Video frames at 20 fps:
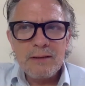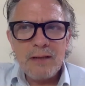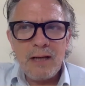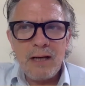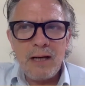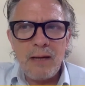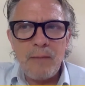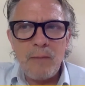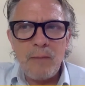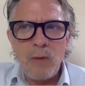
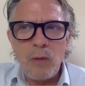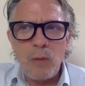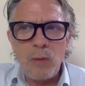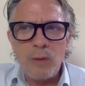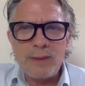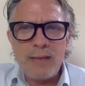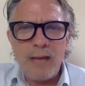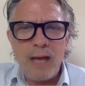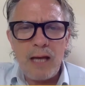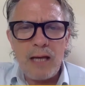
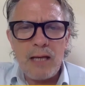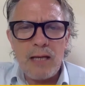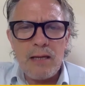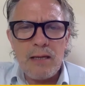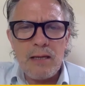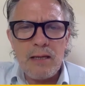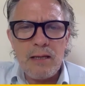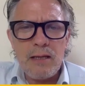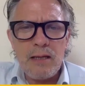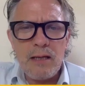Was that in
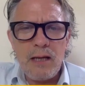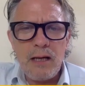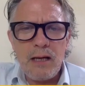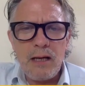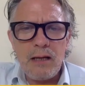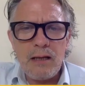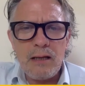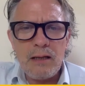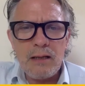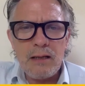
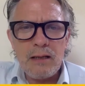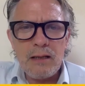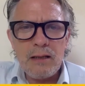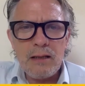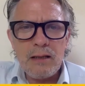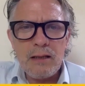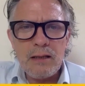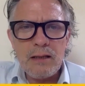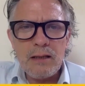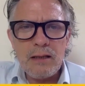the
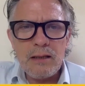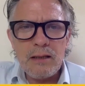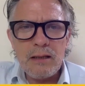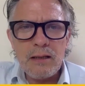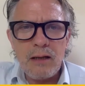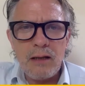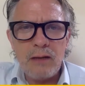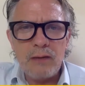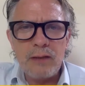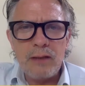
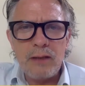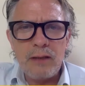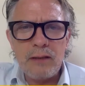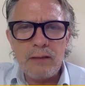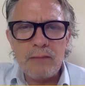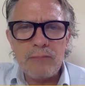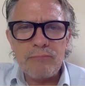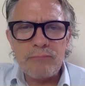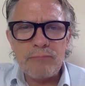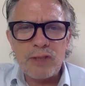on
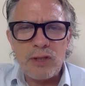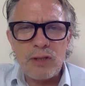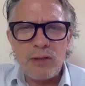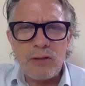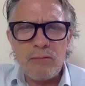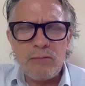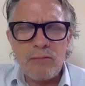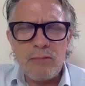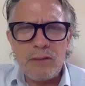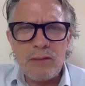the
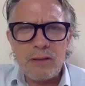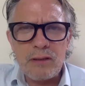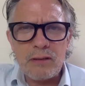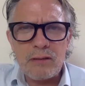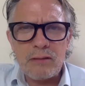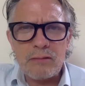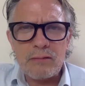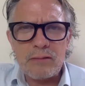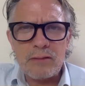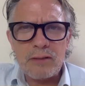student
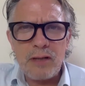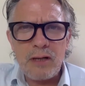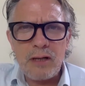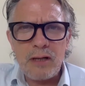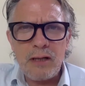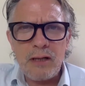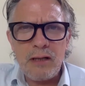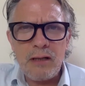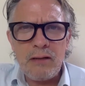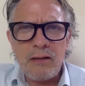
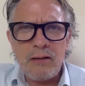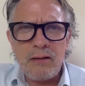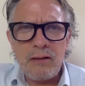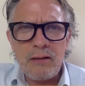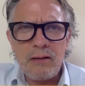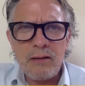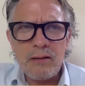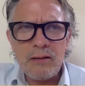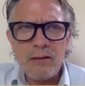circuit or?